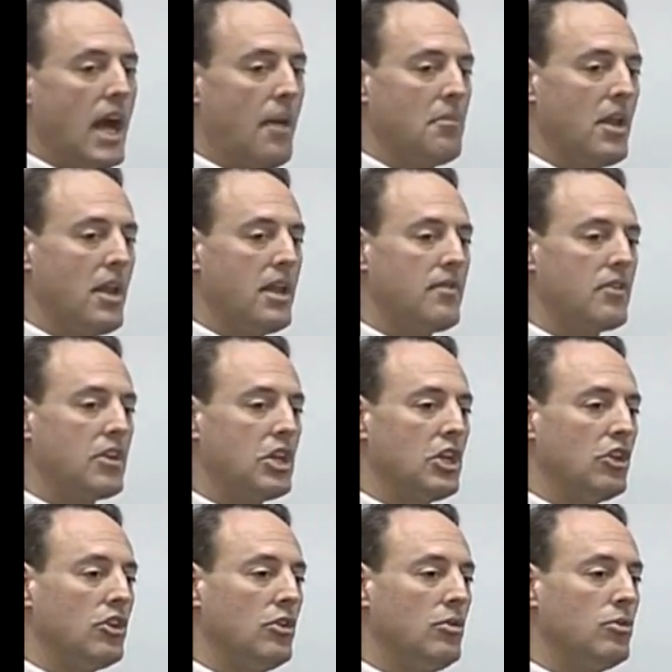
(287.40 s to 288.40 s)
I'm not even
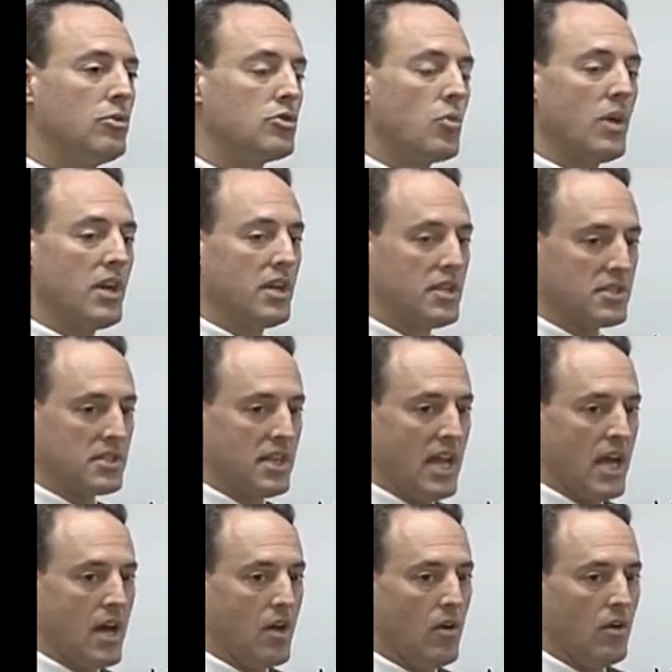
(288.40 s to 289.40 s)
going to use what it is
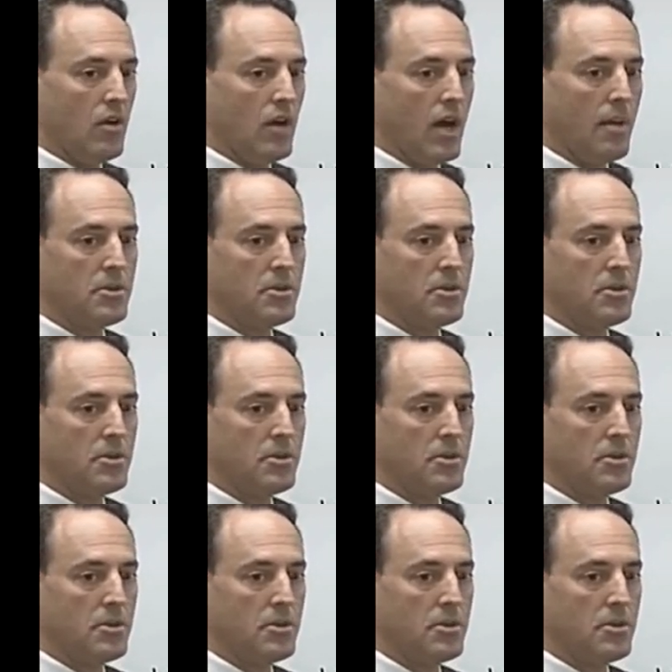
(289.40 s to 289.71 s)
now.